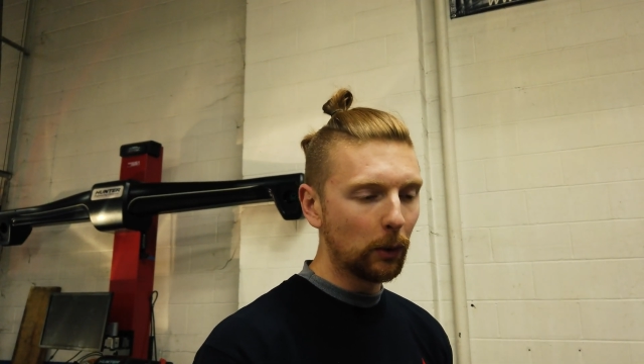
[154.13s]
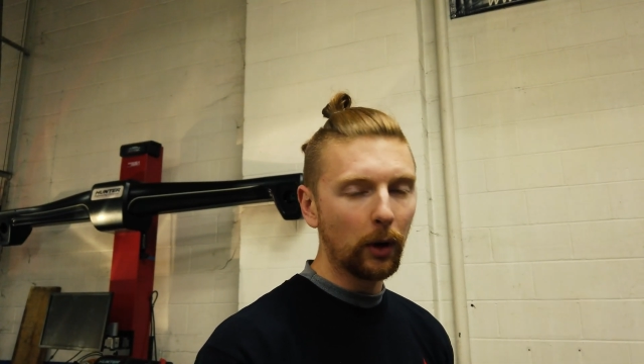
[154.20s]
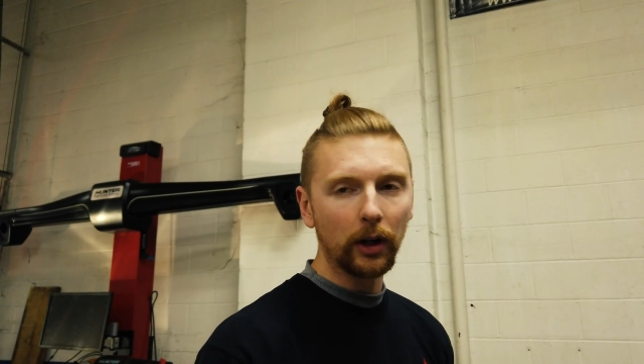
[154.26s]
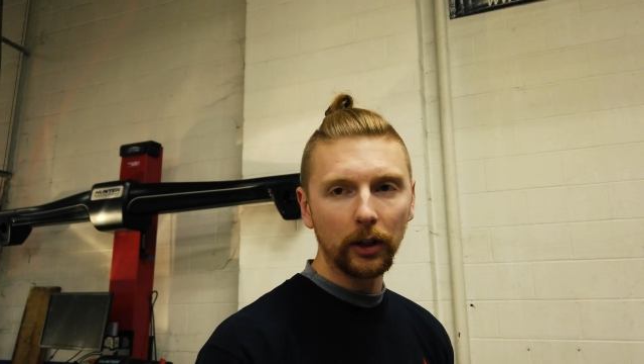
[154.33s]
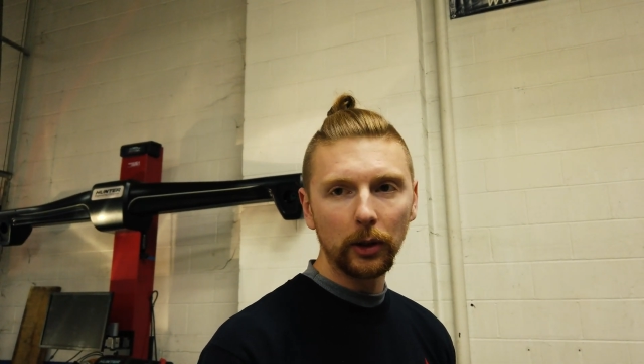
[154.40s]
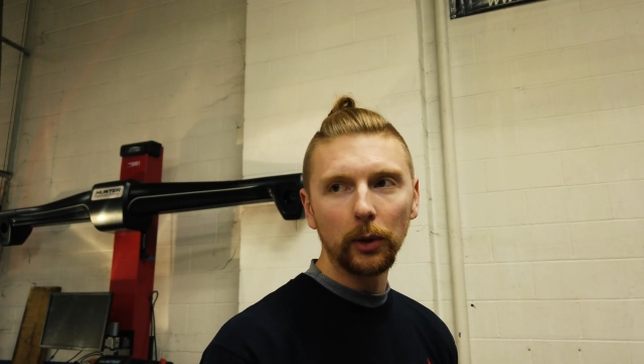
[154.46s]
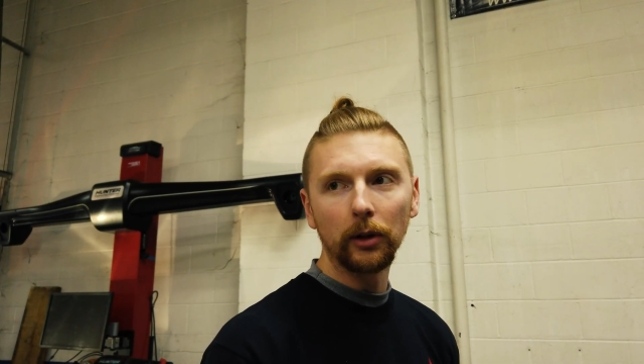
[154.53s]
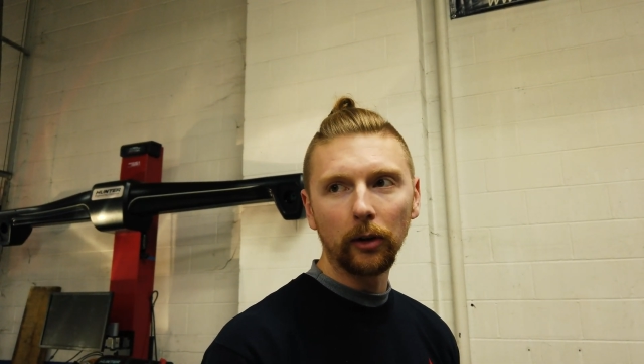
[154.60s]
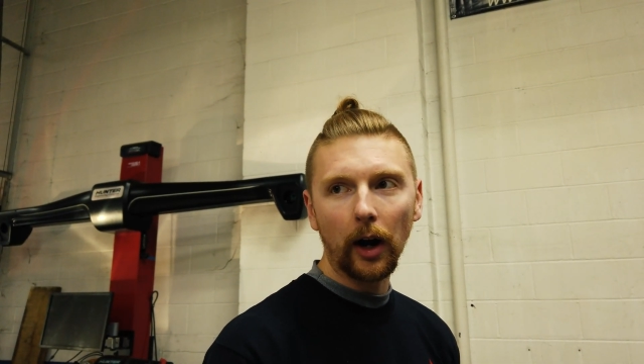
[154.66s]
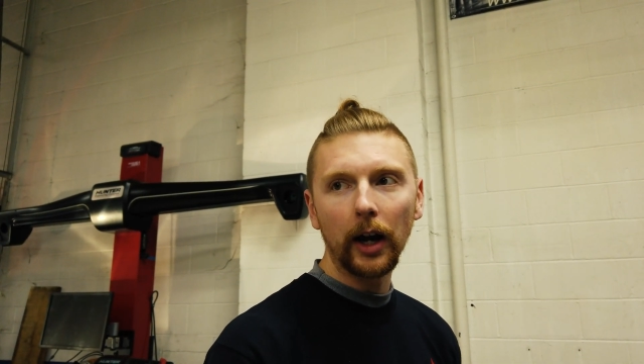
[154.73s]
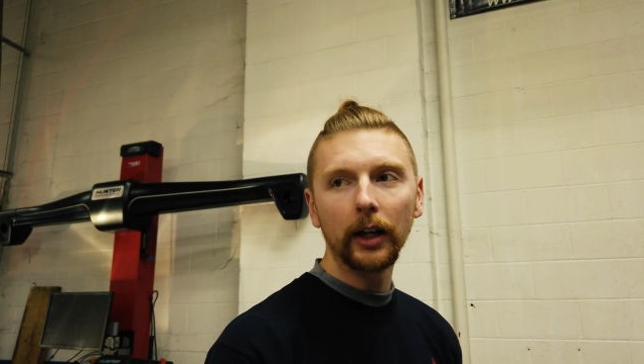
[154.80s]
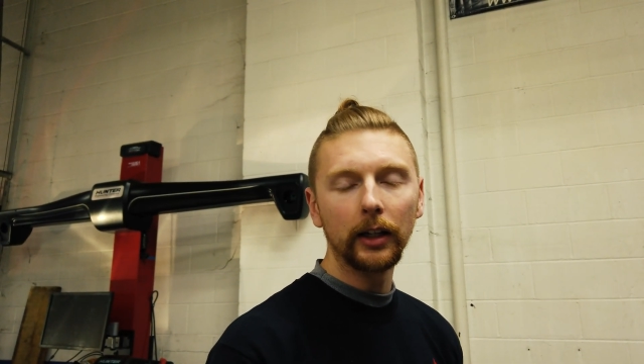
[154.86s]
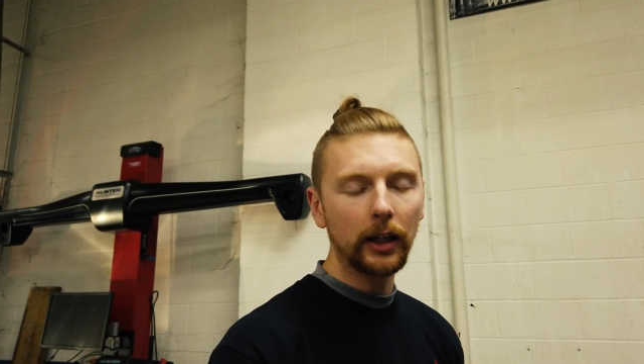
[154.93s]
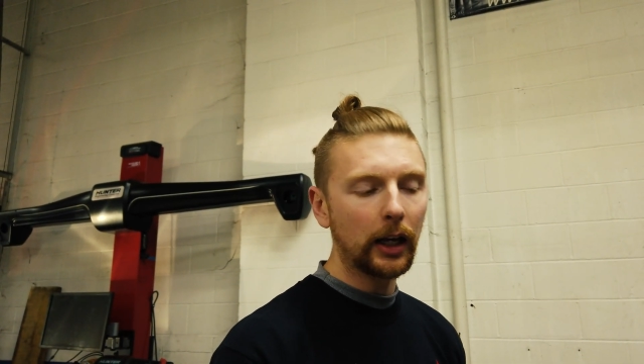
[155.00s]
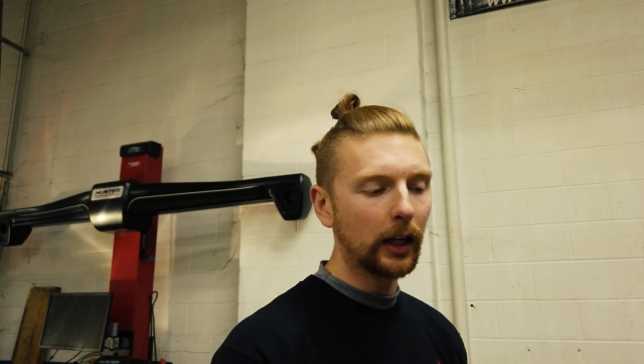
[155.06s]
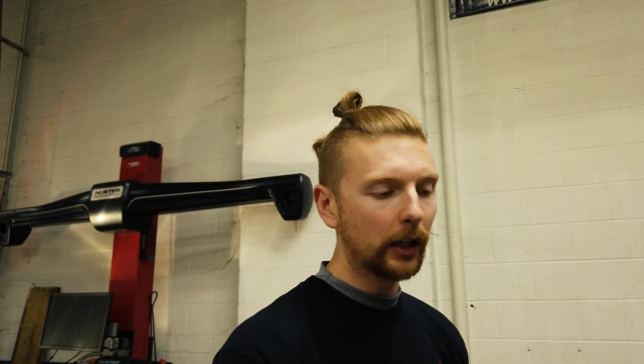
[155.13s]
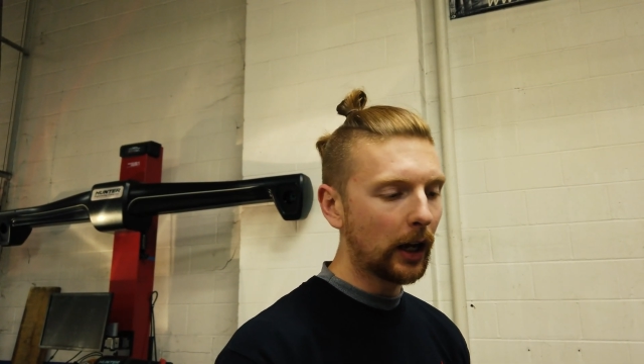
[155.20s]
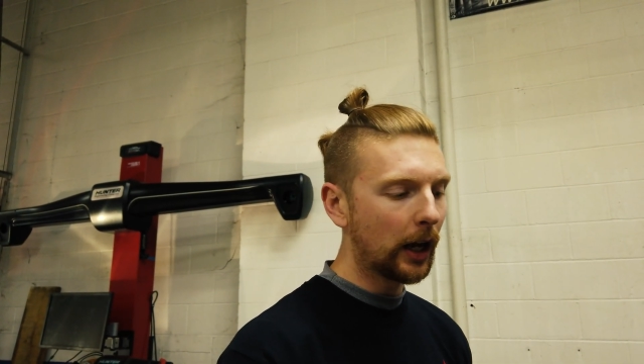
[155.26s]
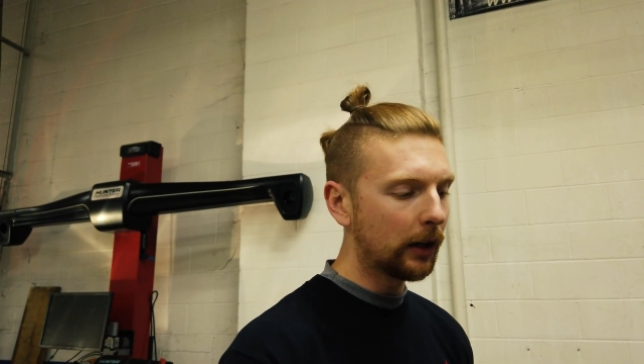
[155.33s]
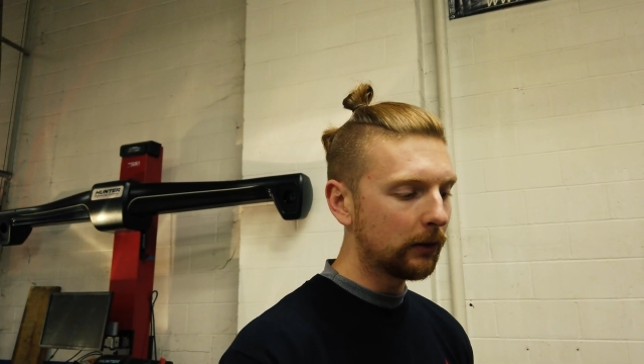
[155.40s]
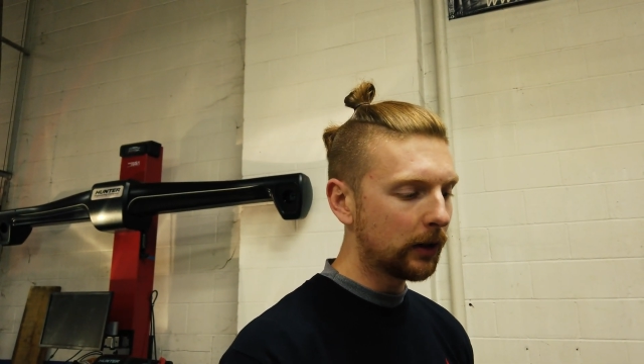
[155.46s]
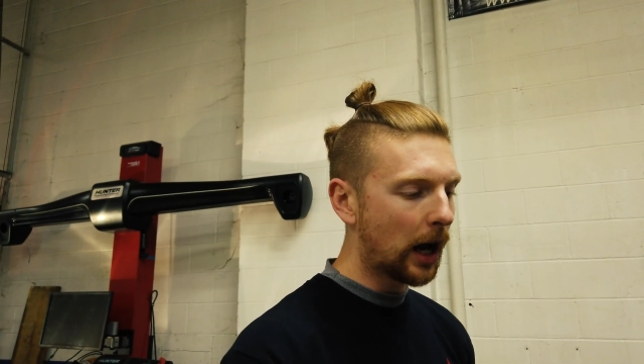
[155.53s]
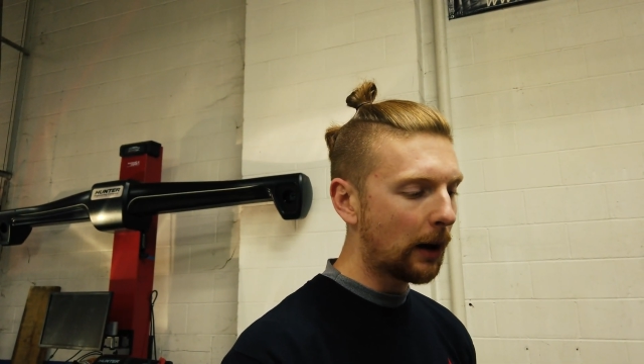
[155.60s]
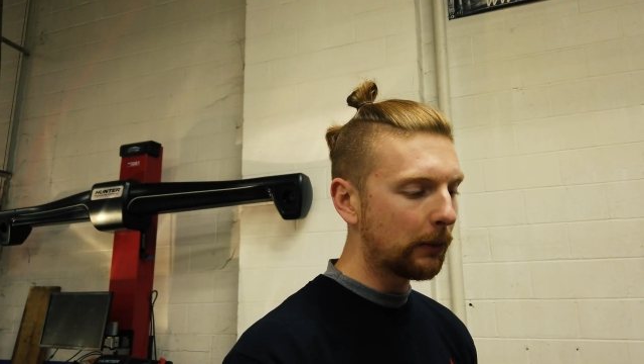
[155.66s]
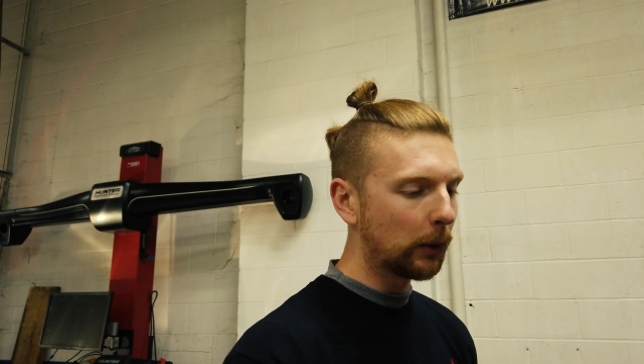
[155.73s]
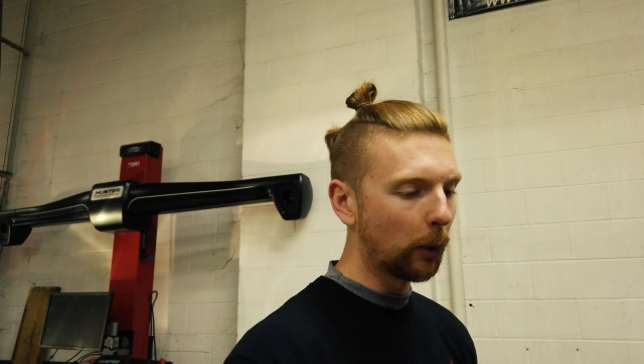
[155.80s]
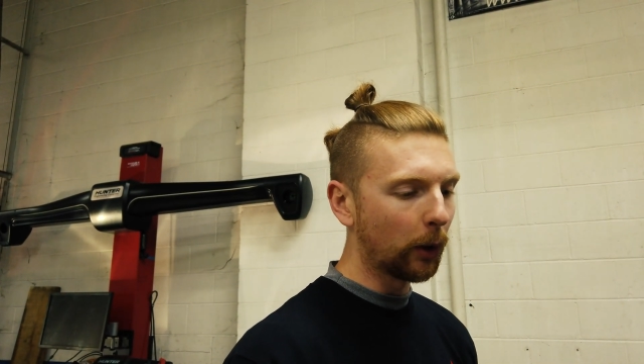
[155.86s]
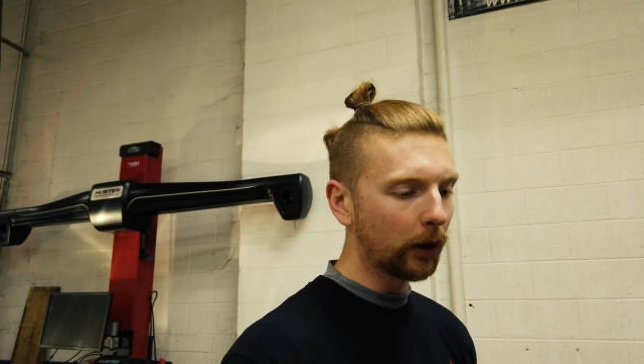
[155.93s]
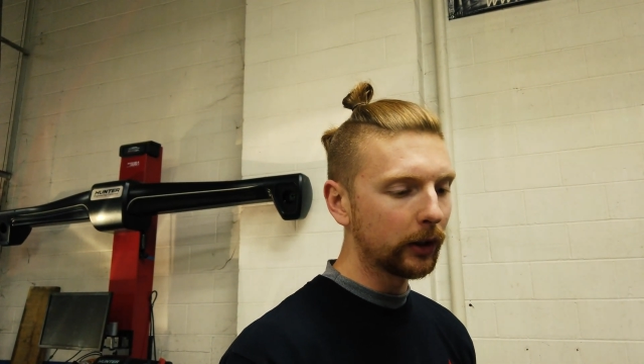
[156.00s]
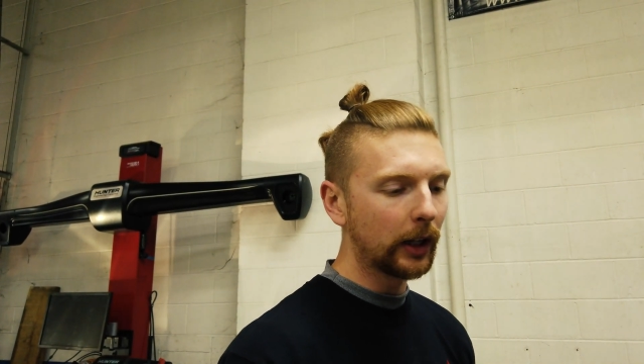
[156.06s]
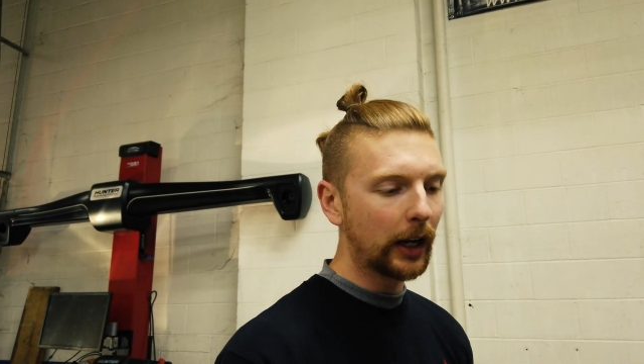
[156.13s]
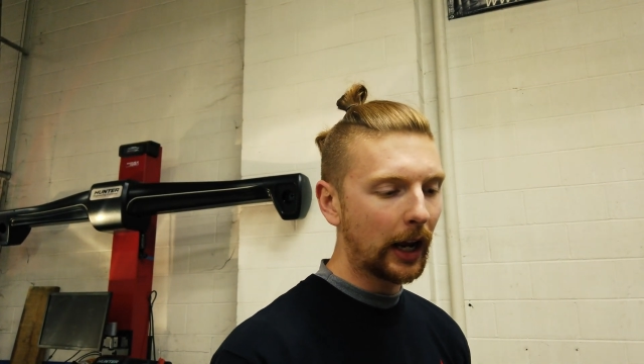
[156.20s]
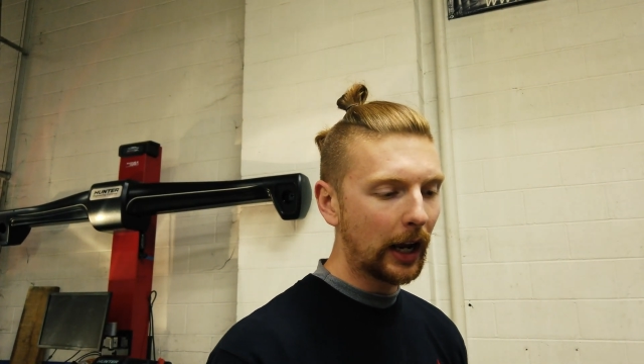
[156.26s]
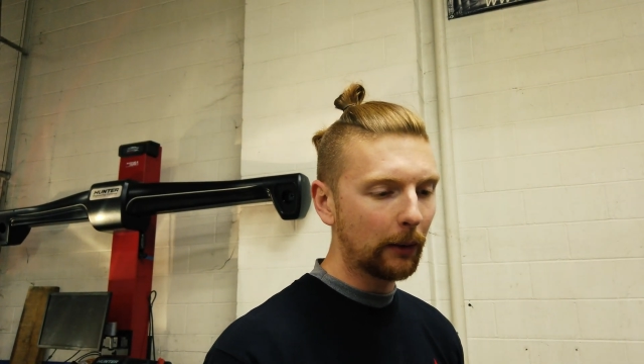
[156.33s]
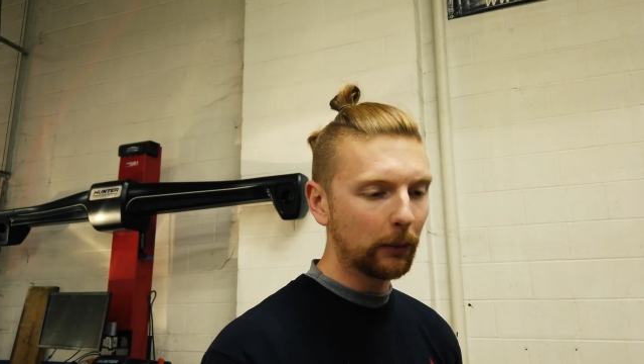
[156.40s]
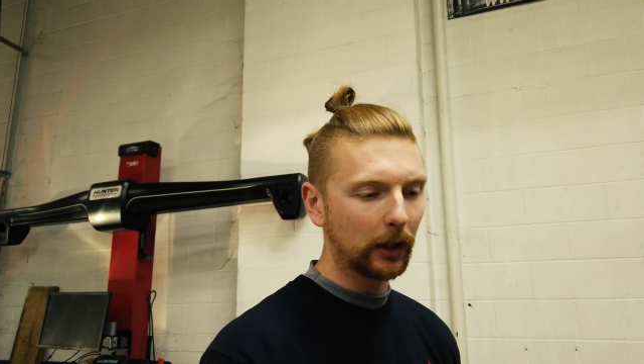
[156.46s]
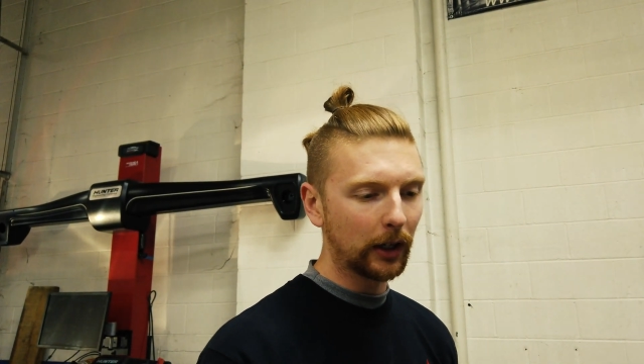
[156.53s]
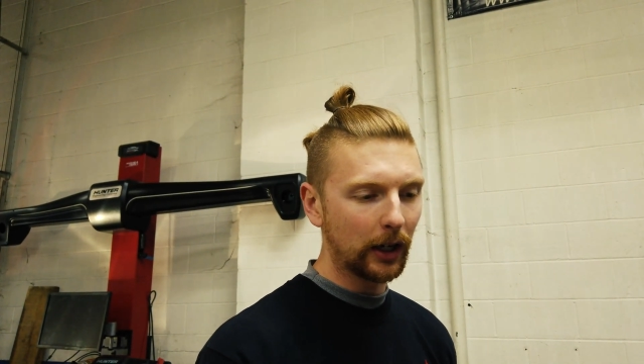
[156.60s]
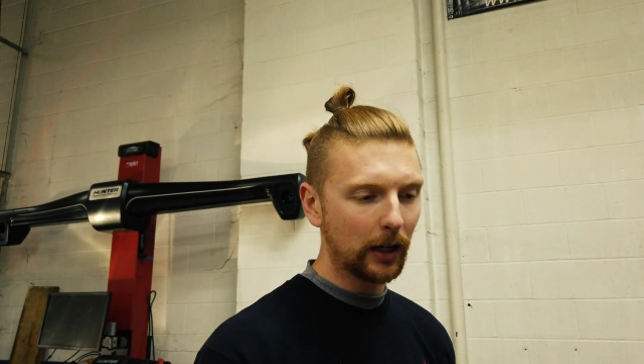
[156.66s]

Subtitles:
want to do it right and not be worried that, hey, am